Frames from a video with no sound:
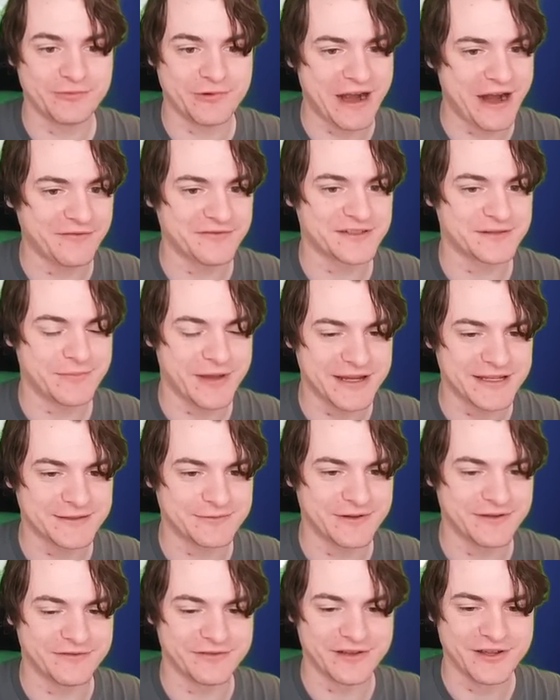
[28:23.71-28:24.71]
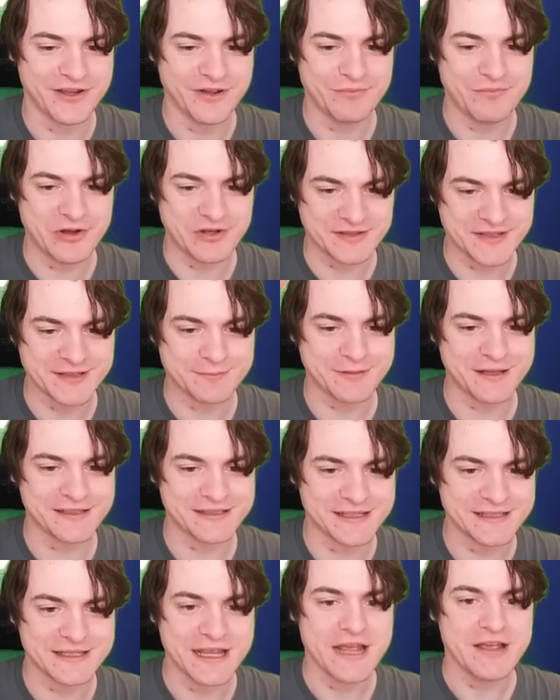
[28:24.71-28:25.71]
We're out of space with... most of these
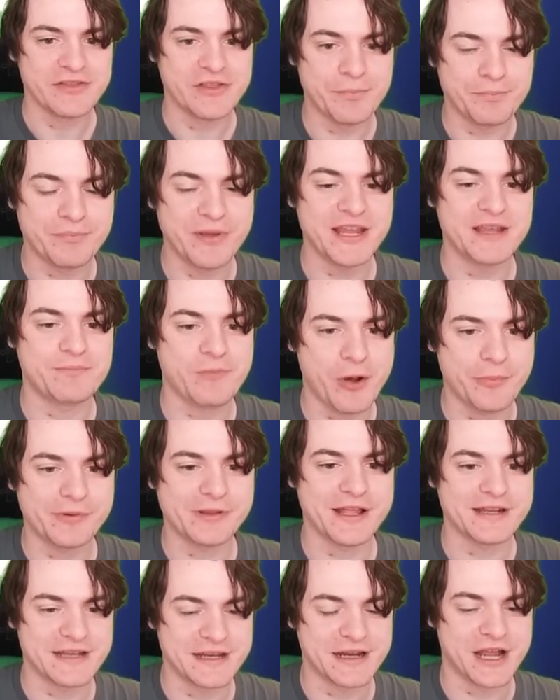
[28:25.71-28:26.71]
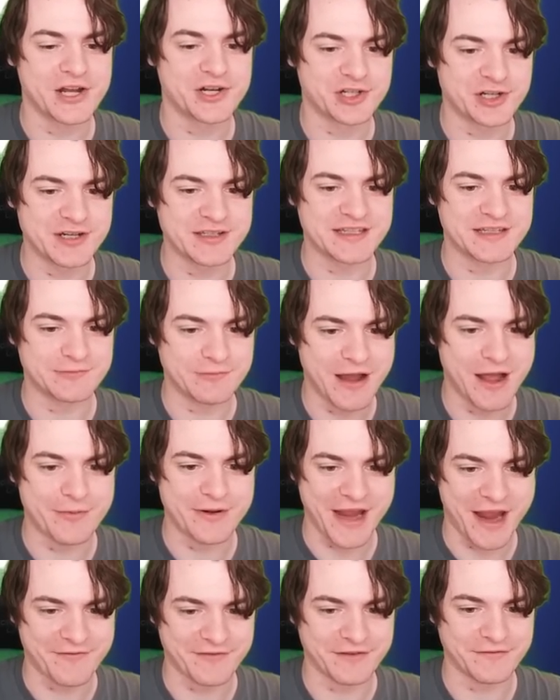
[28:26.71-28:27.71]
places. The big populated countries is where
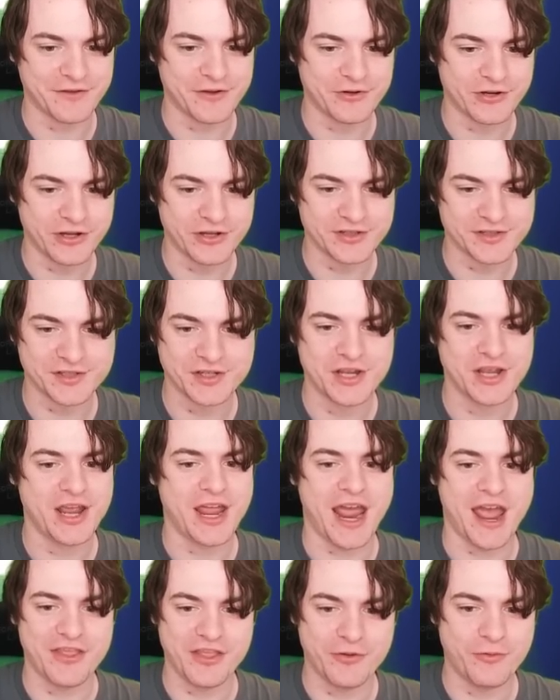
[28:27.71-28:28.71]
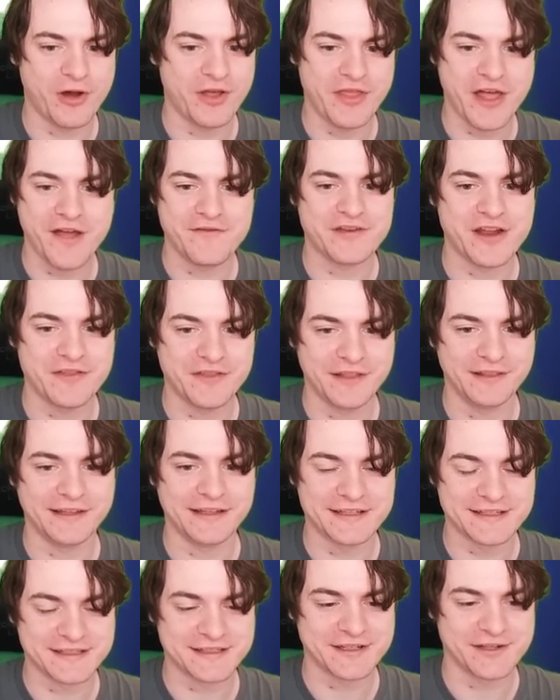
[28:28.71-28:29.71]
we have to focus. And the one that I've done the
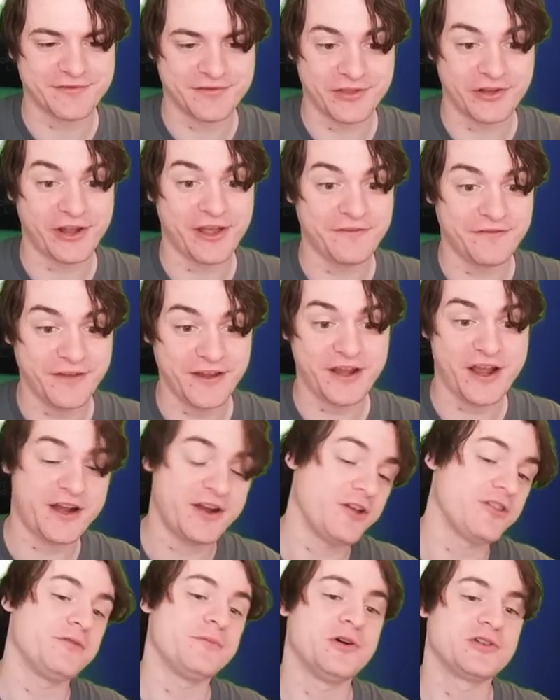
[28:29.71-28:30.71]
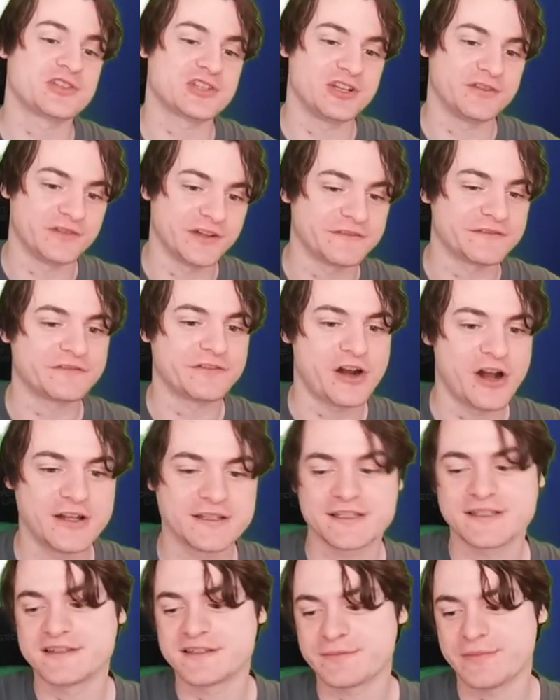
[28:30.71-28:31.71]
least stuff that I think I know the most of are
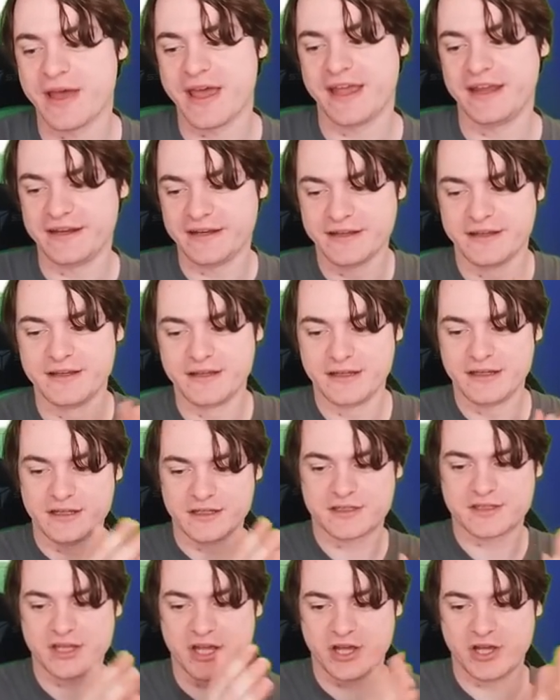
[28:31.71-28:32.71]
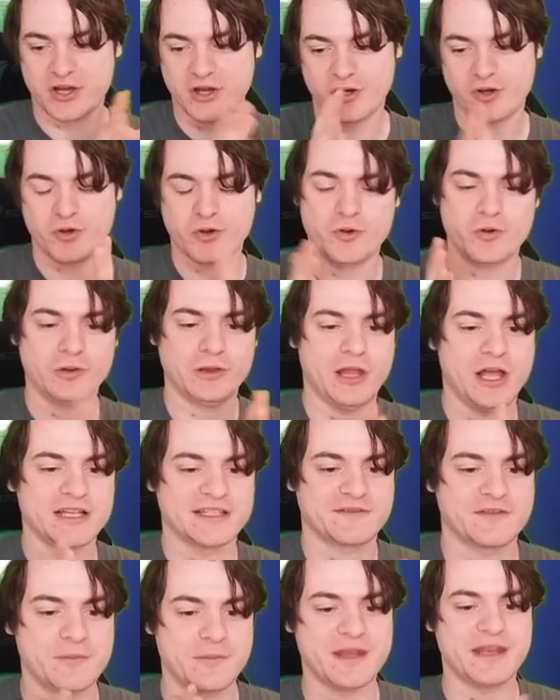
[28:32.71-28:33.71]
France and Spain. So,
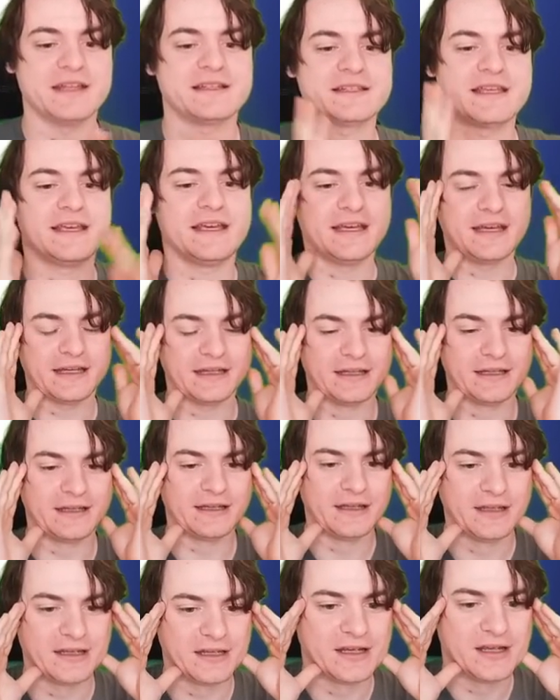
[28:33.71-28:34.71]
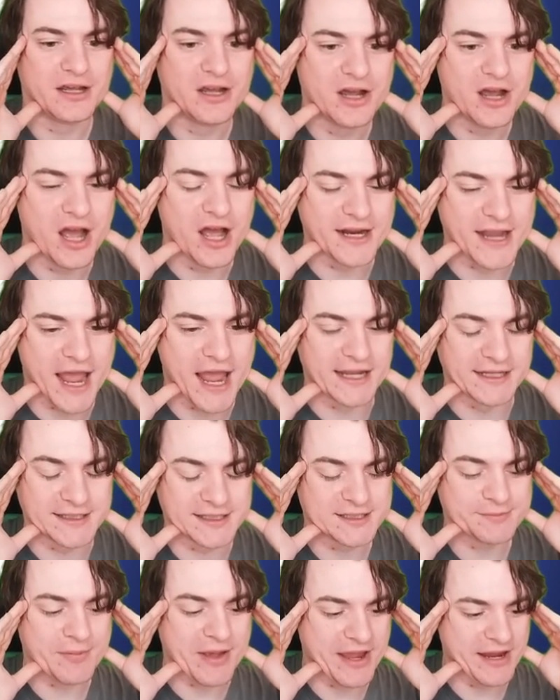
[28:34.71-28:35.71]
last few minutes here. Okay,
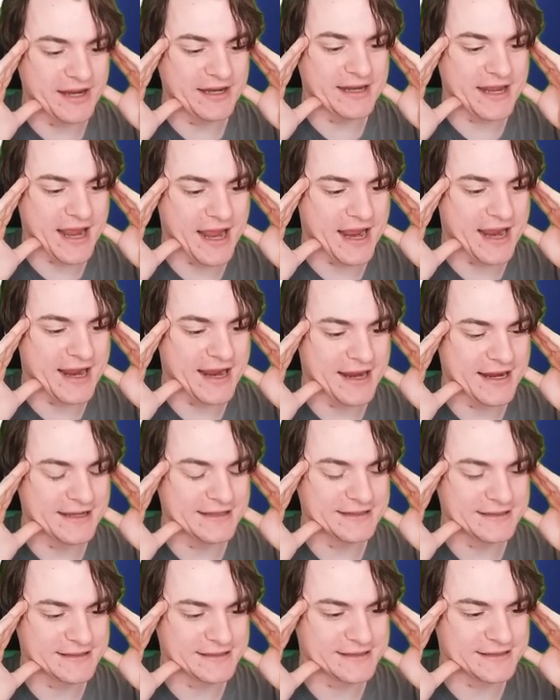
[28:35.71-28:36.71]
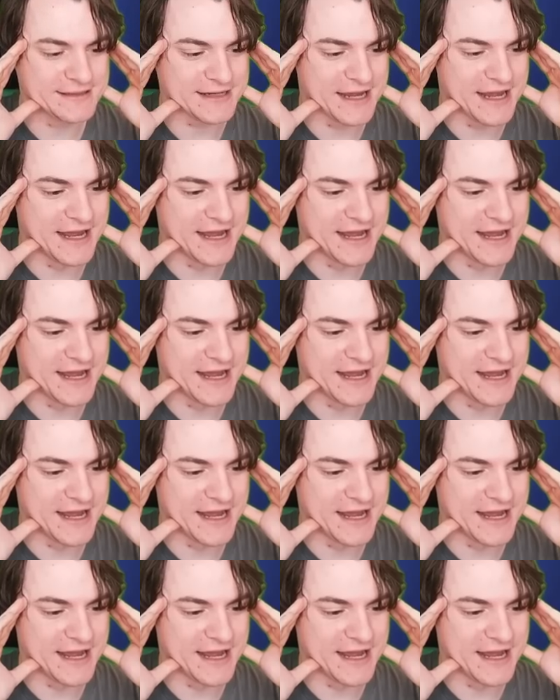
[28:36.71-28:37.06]
Spain has...